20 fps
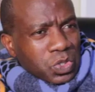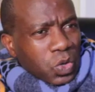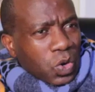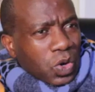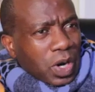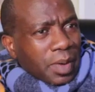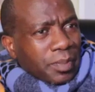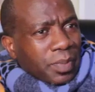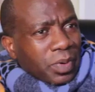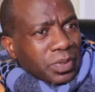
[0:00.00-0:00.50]

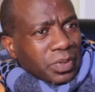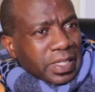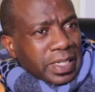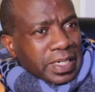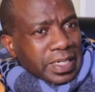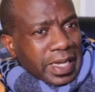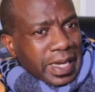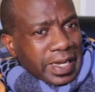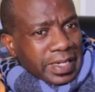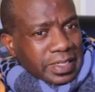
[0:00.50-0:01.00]
talk about the
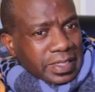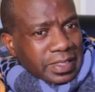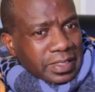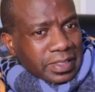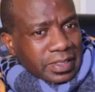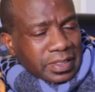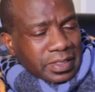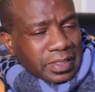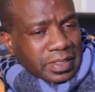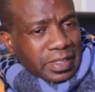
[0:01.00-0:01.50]

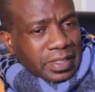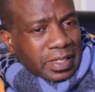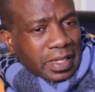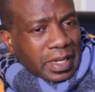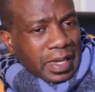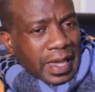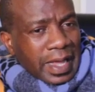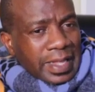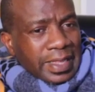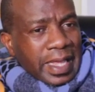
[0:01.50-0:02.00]
debt
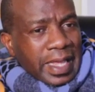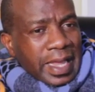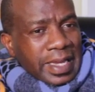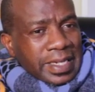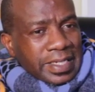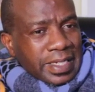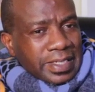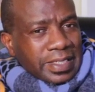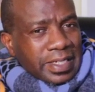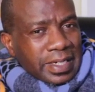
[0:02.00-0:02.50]
and their
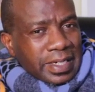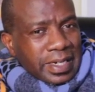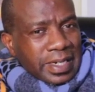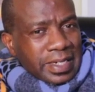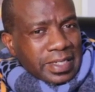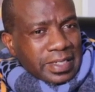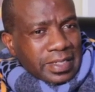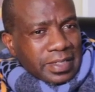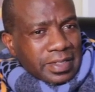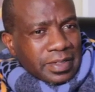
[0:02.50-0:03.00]

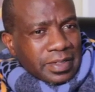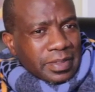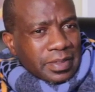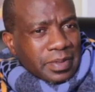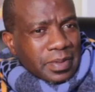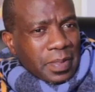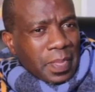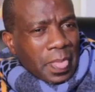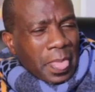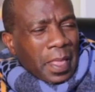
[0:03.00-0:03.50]
indebtedness.
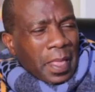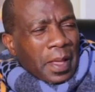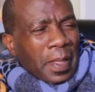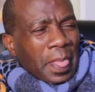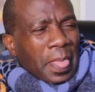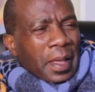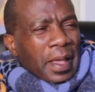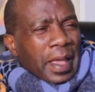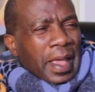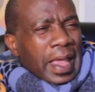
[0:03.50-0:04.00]

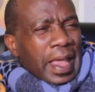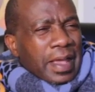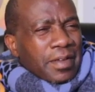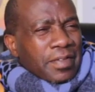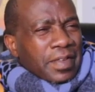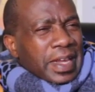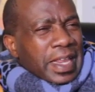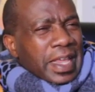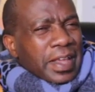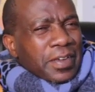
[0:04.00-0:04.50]

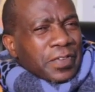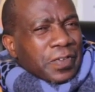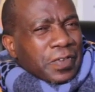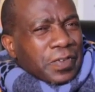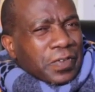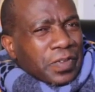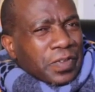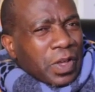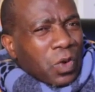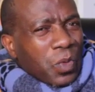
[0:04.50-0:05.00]
Even
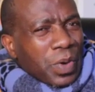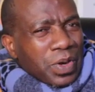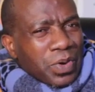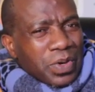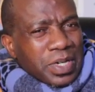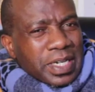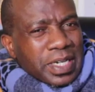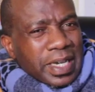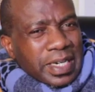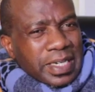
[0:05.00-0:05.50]
if they were
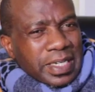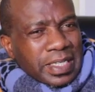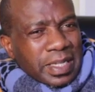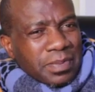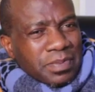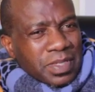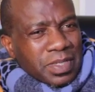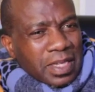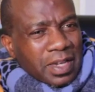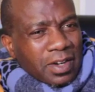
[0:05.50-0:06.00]
not getting
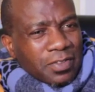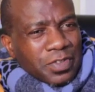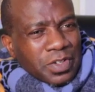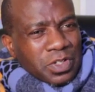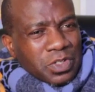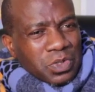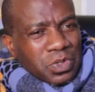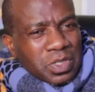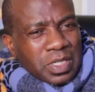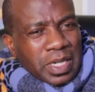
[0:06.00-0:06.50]
themselves
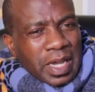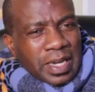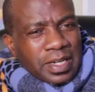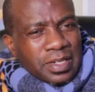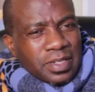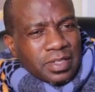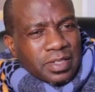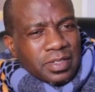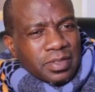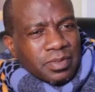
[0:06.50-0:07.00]
into
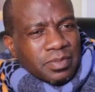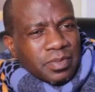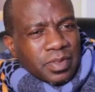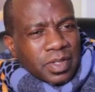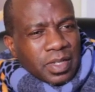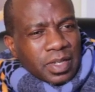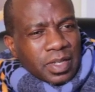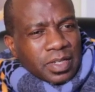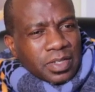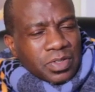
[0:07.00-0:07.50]
debt,
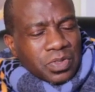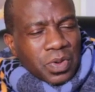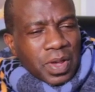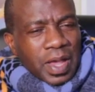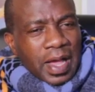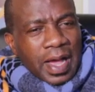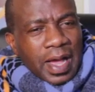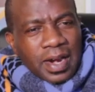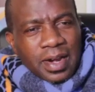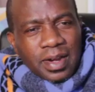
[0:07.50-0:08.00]
so
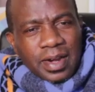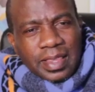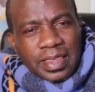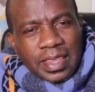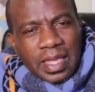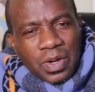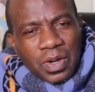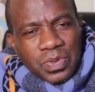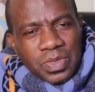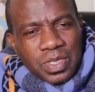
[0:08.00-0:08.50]

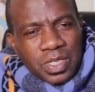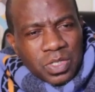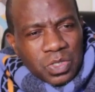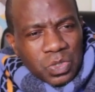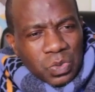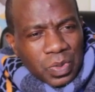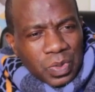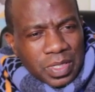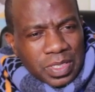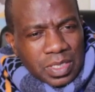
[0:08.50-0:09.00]
100,000
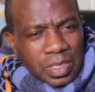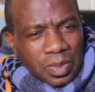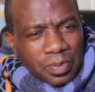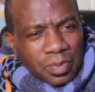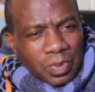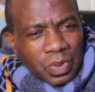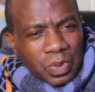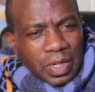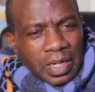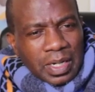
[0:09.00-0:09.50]
towards
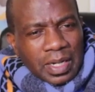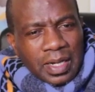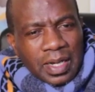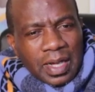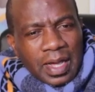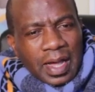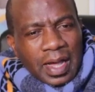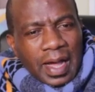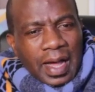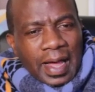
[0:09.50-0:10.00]

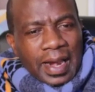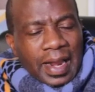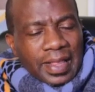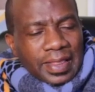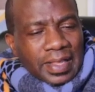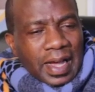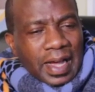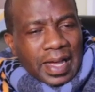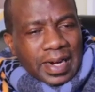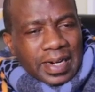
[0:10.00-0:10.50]
Lobola,
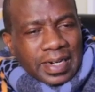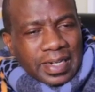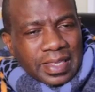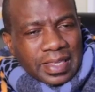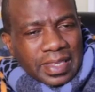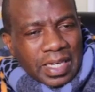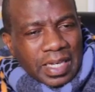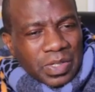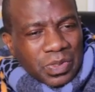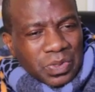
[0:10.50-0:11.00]
another
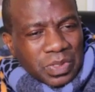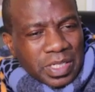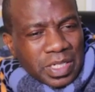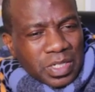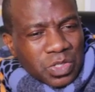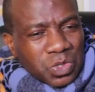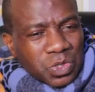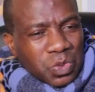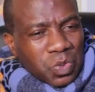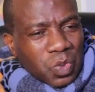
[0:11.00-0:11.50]

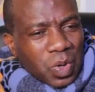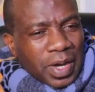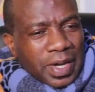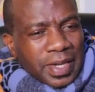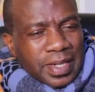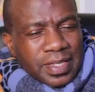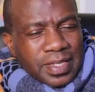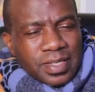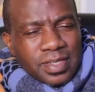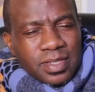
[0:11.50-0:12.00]
100,000
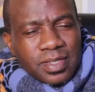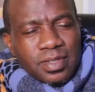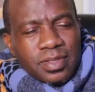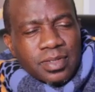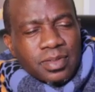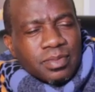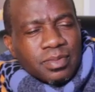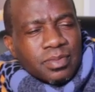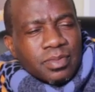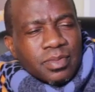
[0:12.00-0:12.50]

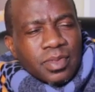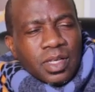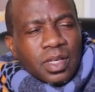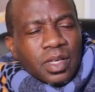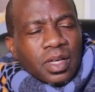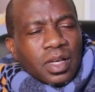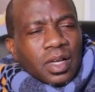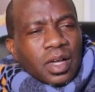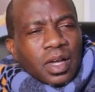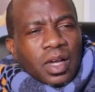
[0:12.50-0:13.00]
towards
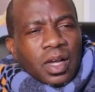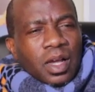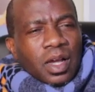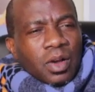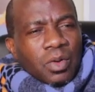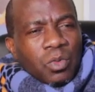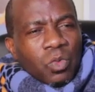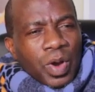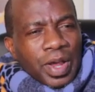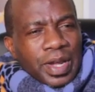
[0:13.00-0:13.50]

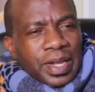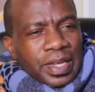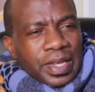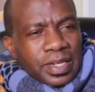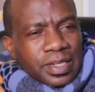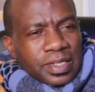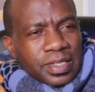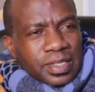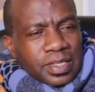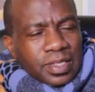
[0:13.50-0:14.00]

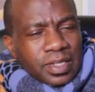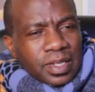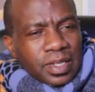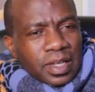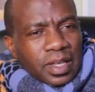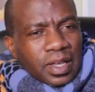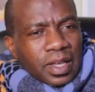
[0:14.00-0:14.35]
weddings,